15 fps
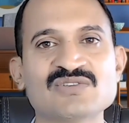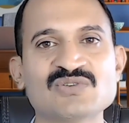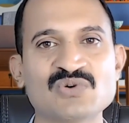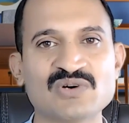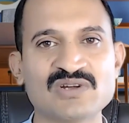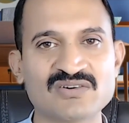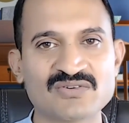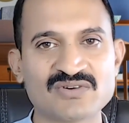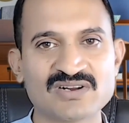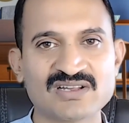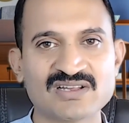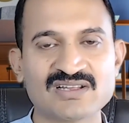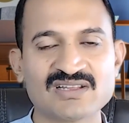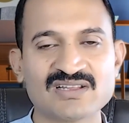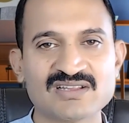your
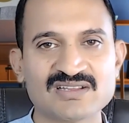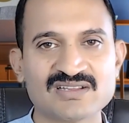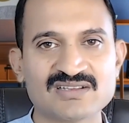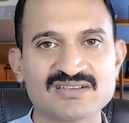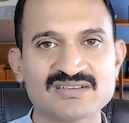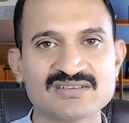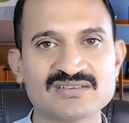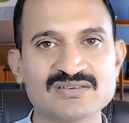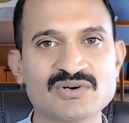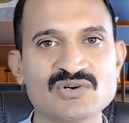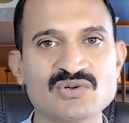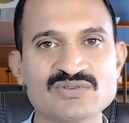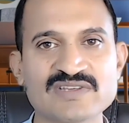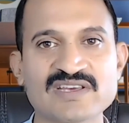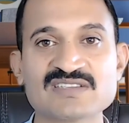what
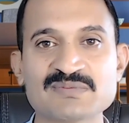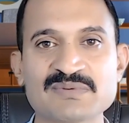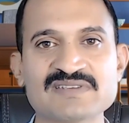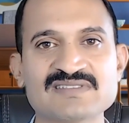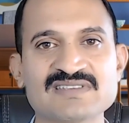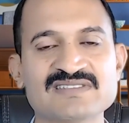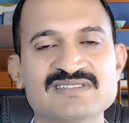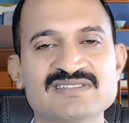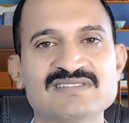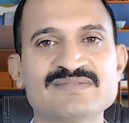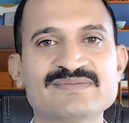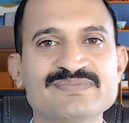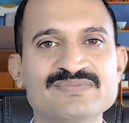do you say, expressions.